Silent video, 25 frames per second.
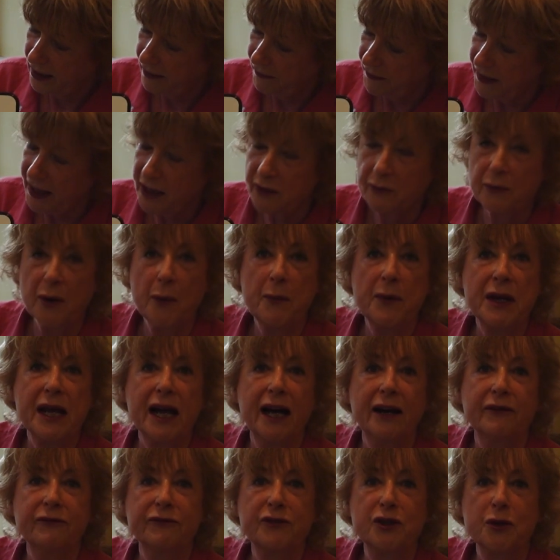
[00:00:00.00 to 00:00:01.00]
Then when we
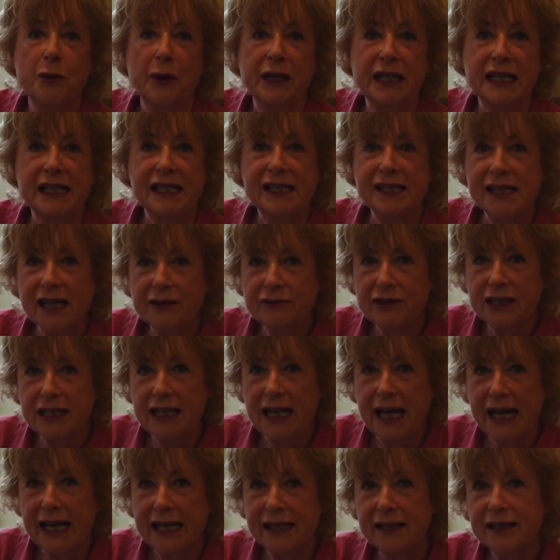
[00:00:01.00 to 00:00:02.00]
have 27
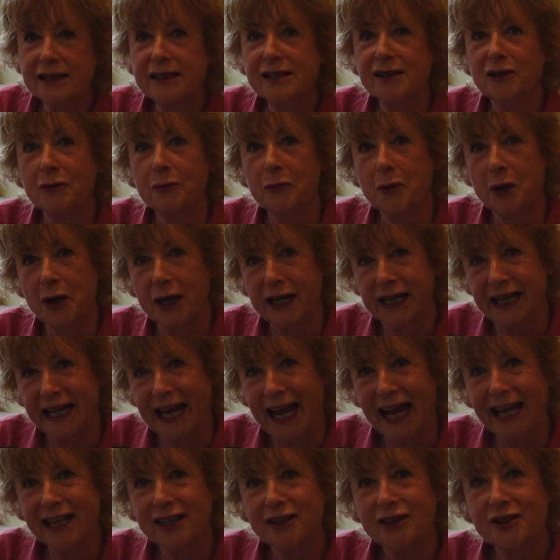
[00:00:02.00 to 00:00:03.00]
layers, and we
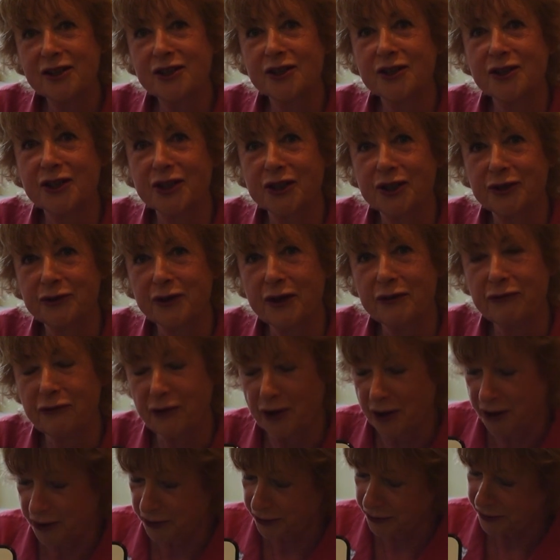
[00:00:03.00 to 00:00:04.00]
again do the 3
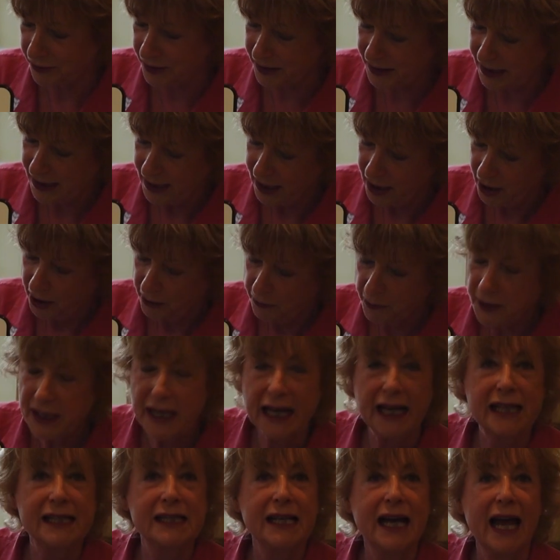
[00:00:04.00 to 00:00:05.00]
folds, we
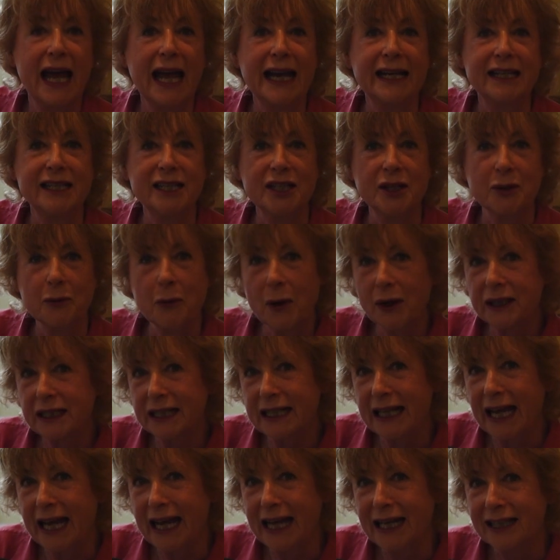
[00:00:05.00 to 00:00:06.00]
get to
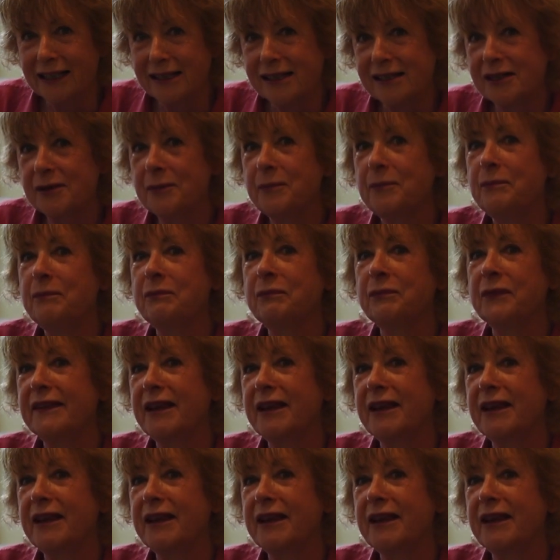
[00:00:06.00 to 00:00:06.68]
81 layers.